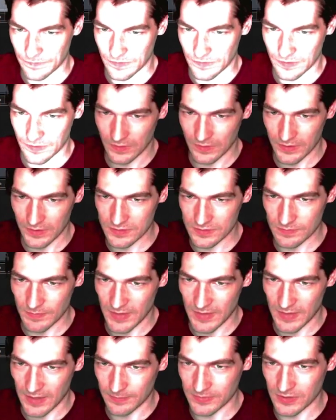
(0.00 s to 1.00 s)
Let's
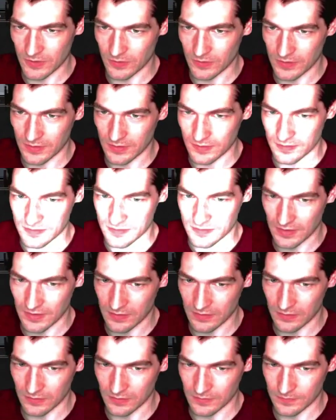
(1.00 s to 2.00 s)
map token the
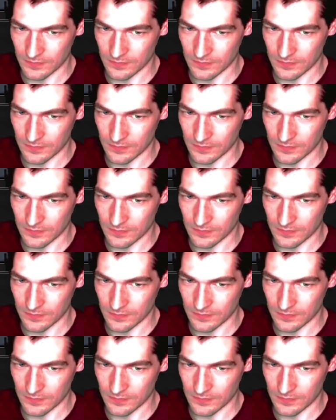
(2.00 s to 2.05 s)
Sentinel.